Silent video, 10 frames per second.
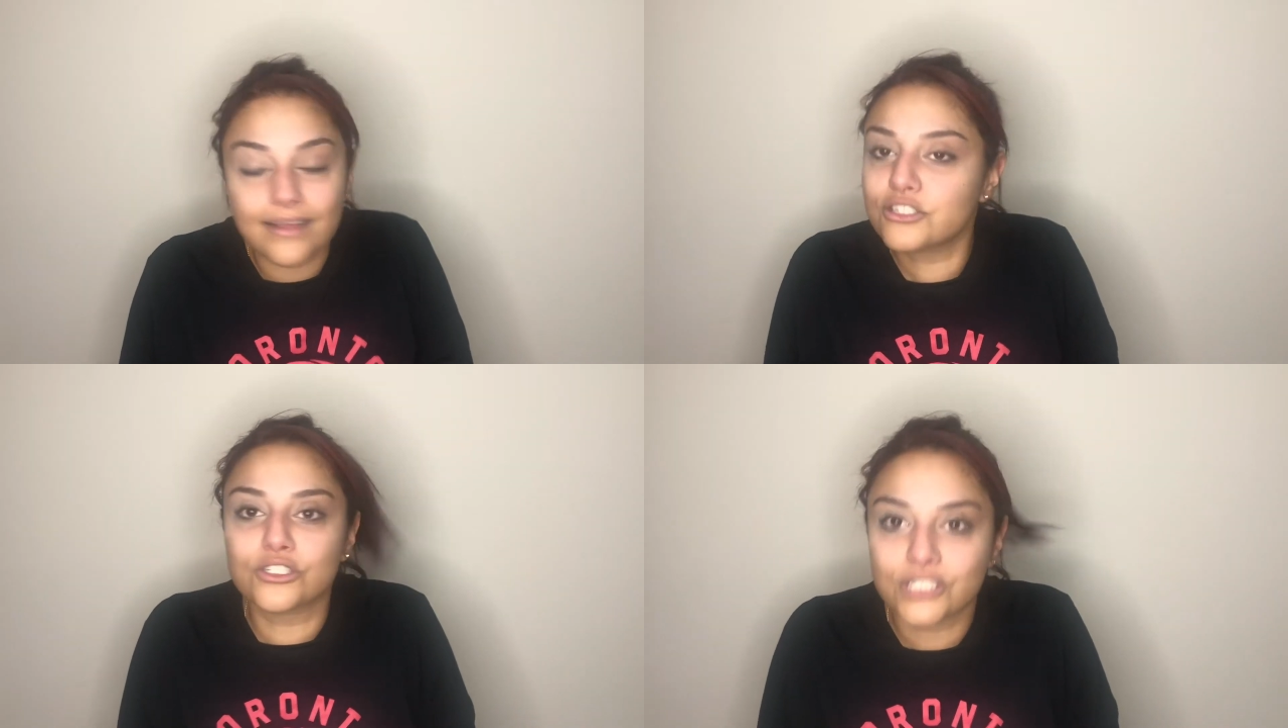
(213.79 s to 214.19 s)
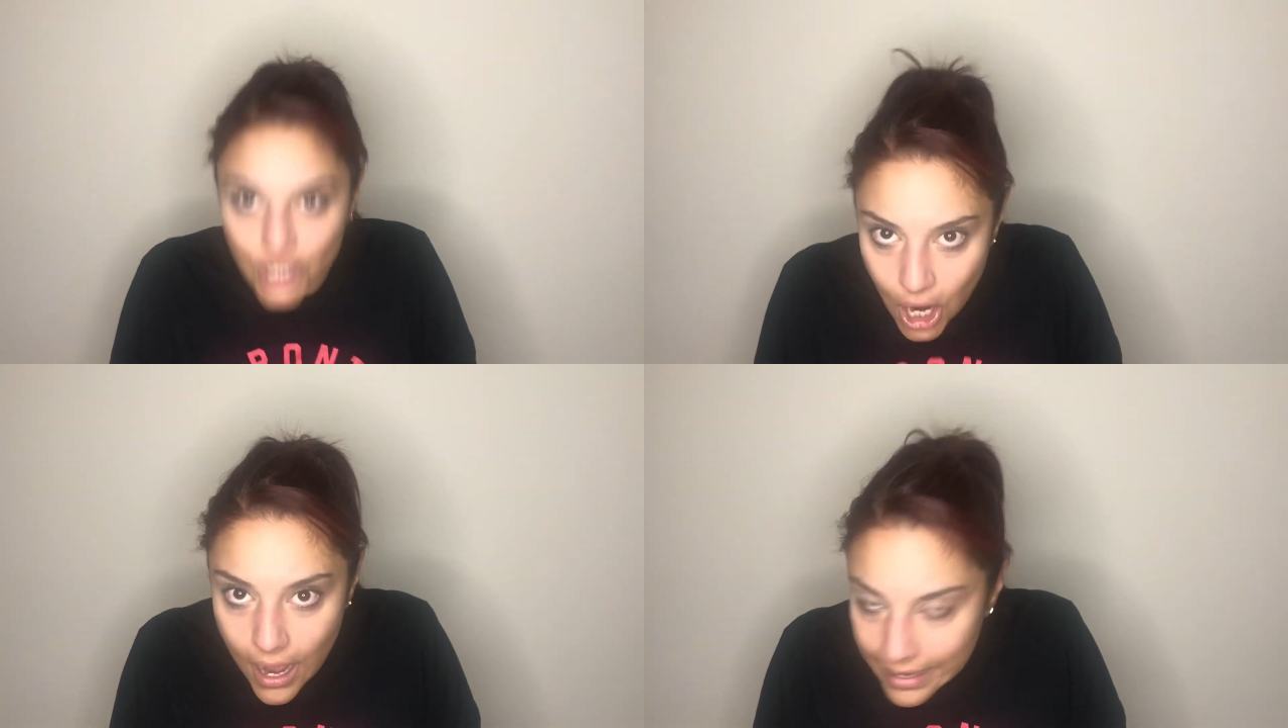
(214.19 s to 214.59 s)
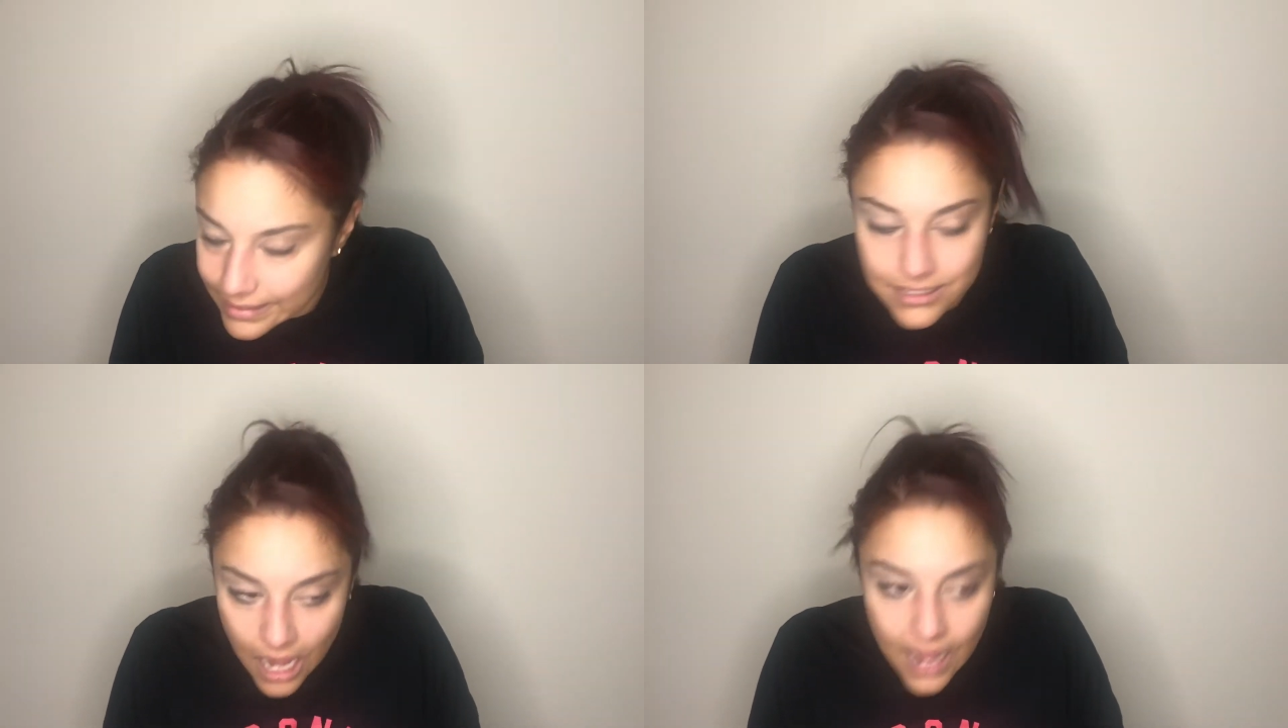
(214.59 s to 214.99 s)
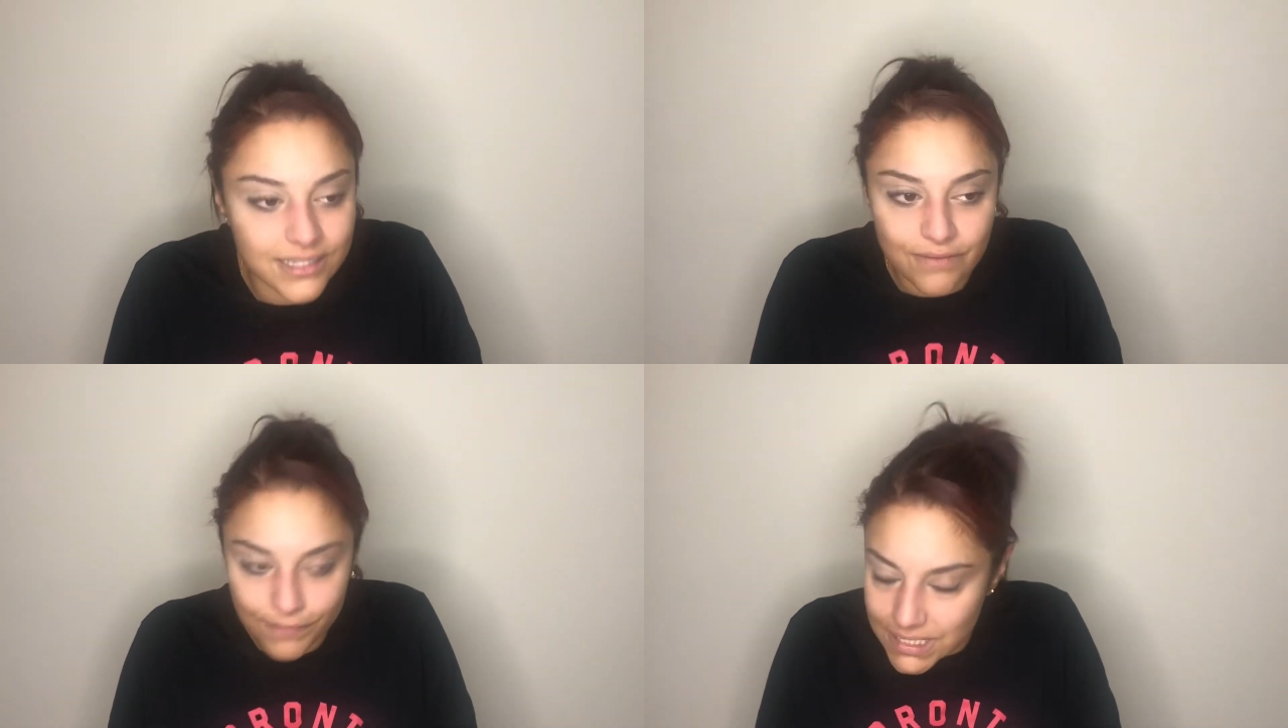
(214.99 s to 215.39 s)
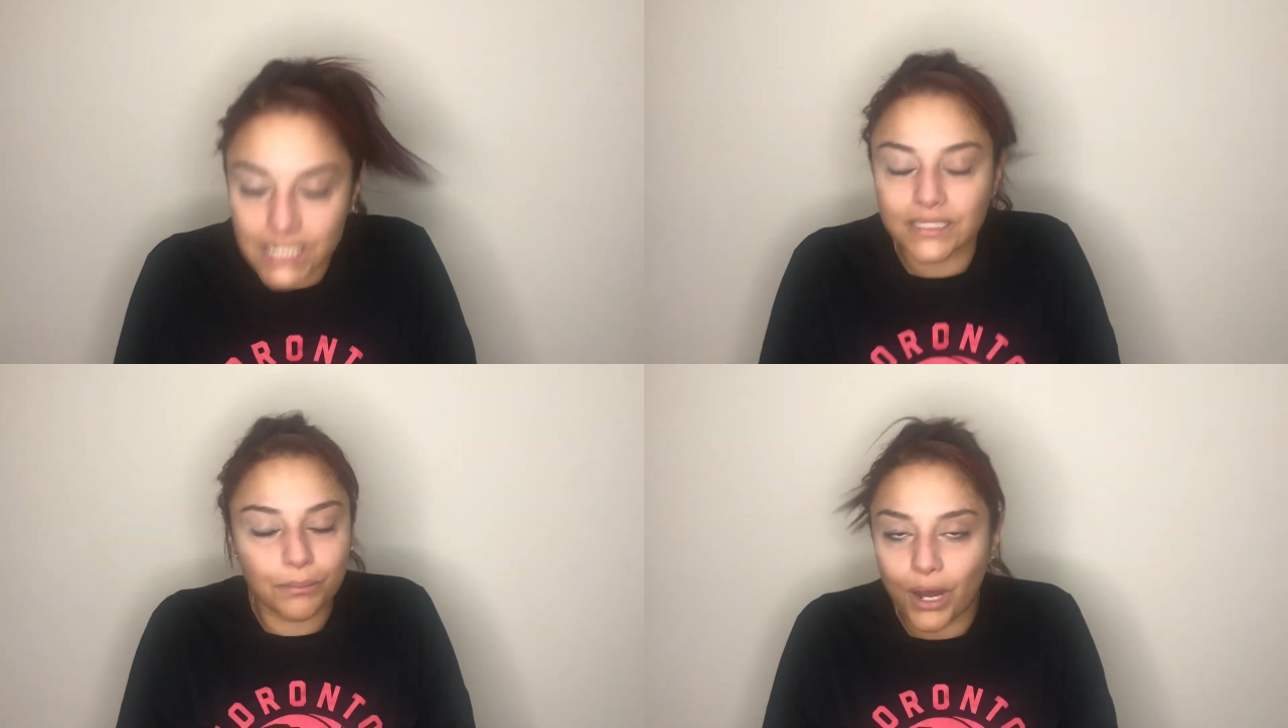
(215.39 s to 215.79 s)
It's just not. It's
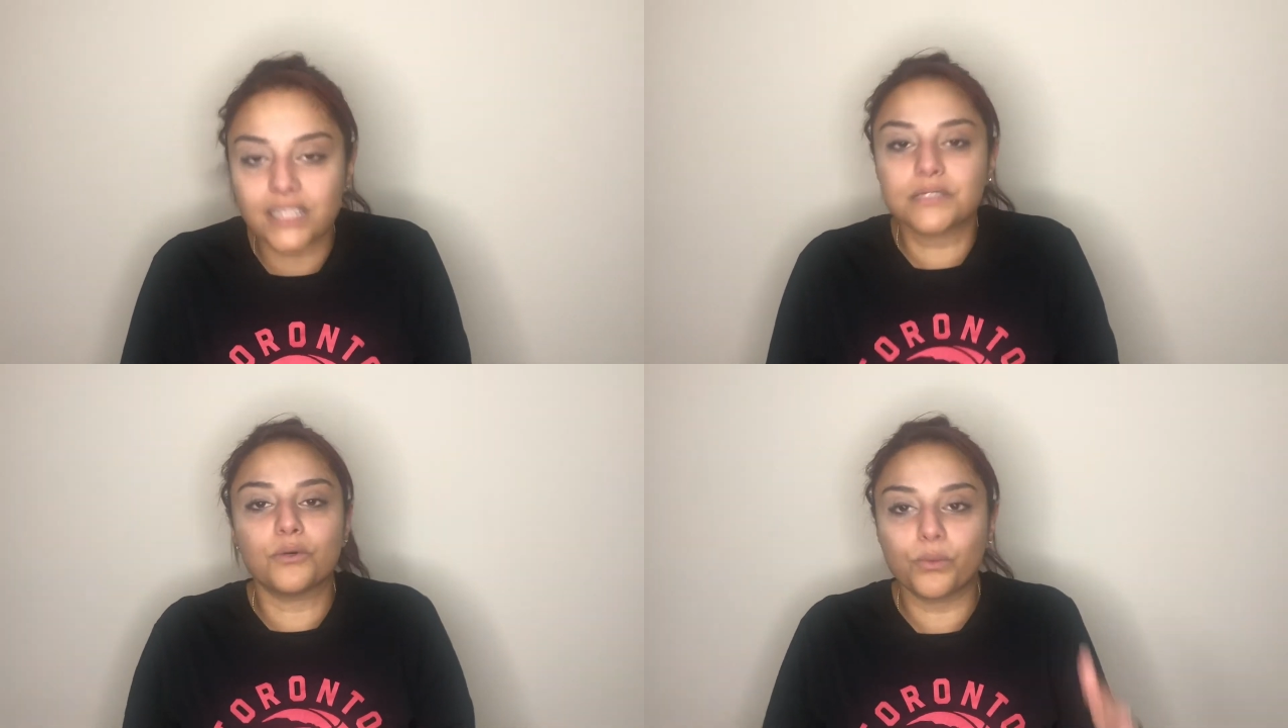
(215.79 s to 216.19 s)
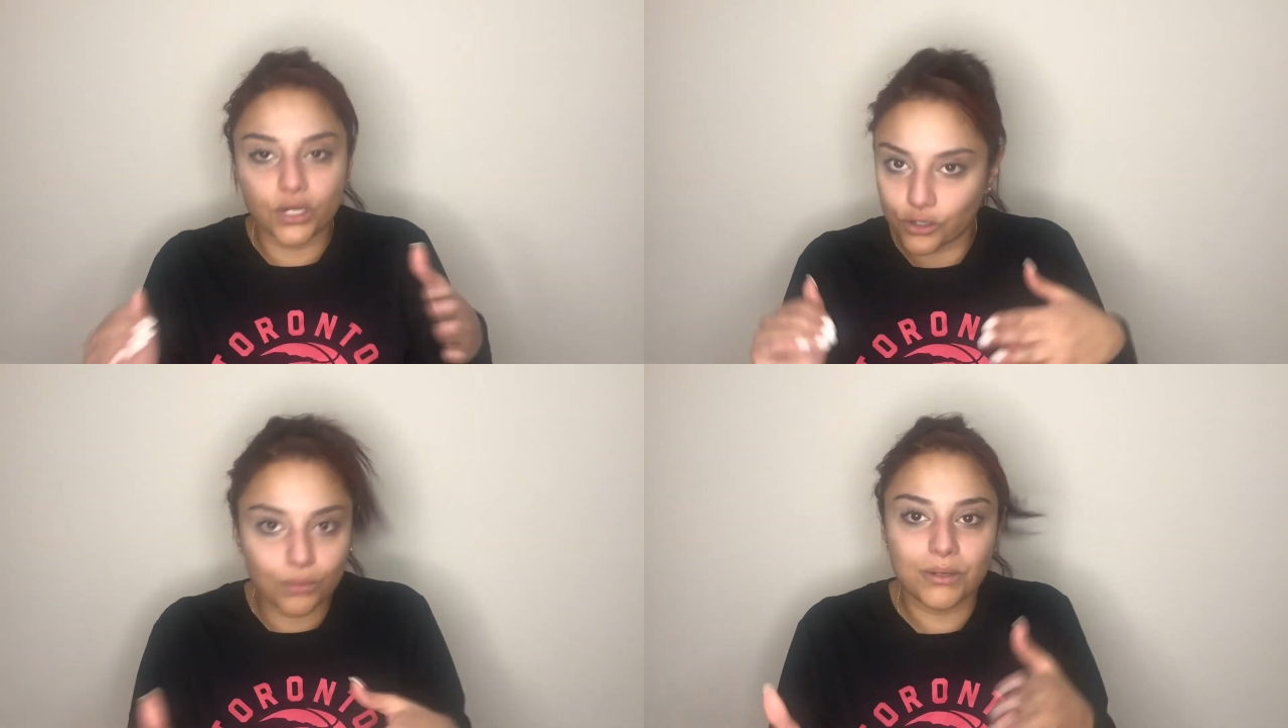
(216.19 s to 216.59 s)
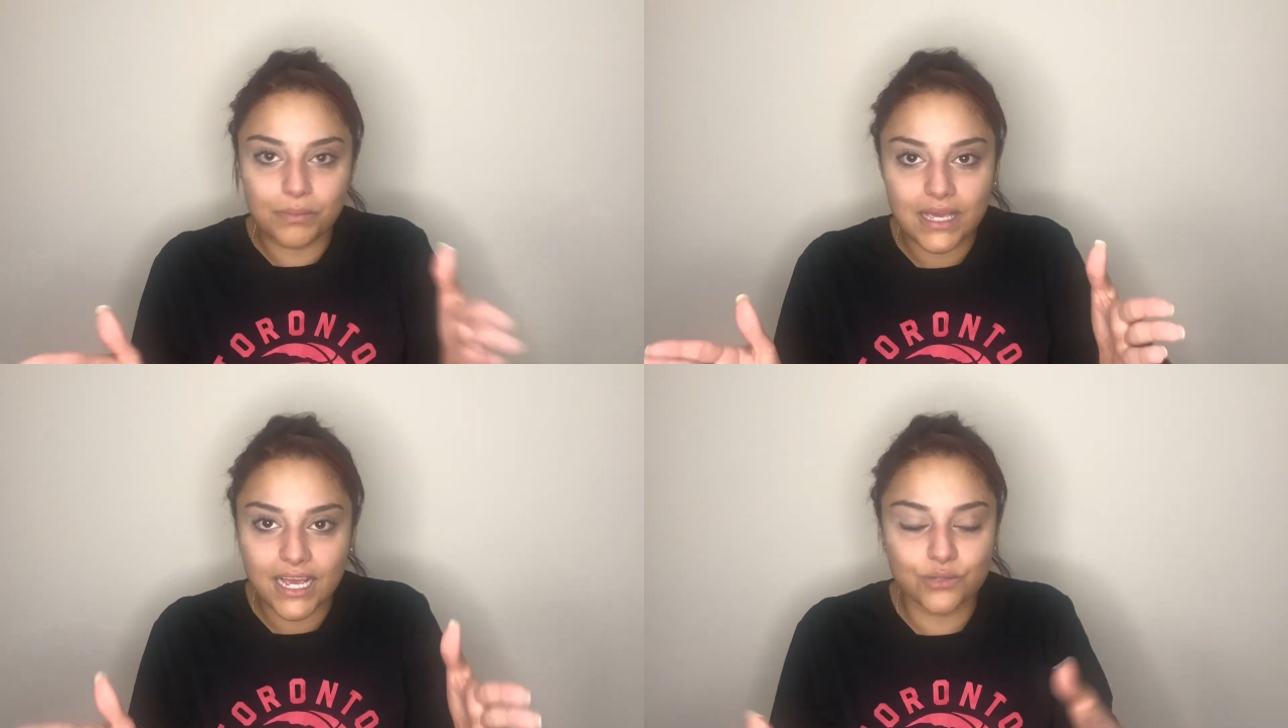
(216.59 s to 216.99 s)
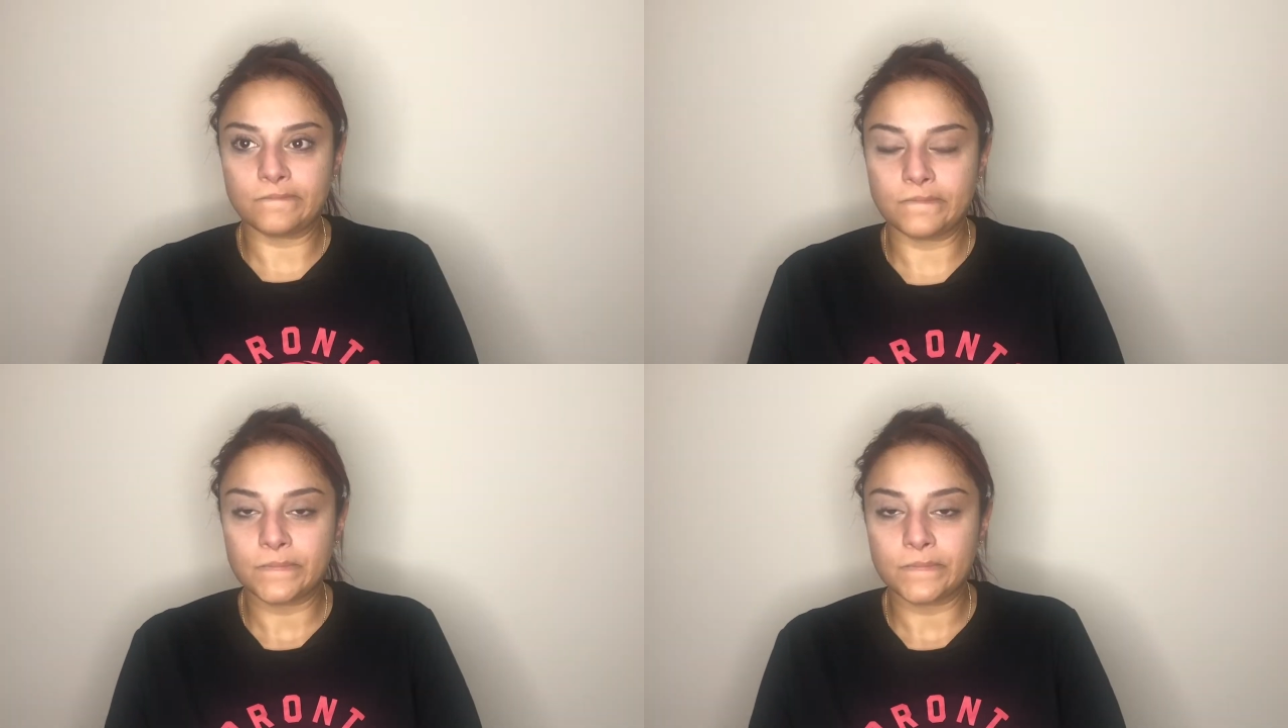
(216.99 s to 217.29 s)
physically impossible. We are human beings.